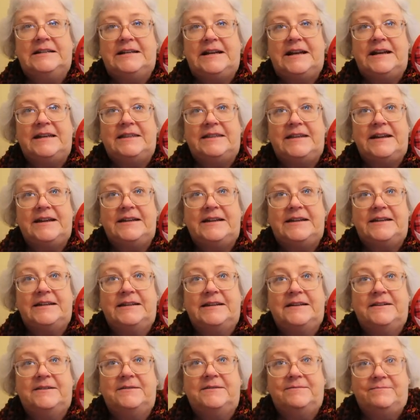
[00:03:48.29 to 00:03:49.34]
I think,
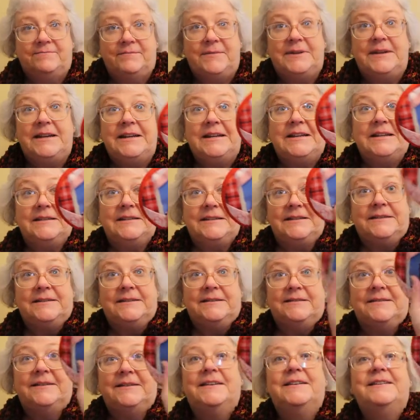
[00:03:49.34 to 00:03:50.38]
but it is.
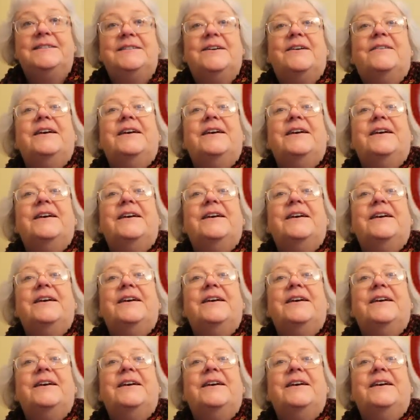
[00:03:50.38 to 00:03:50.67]
So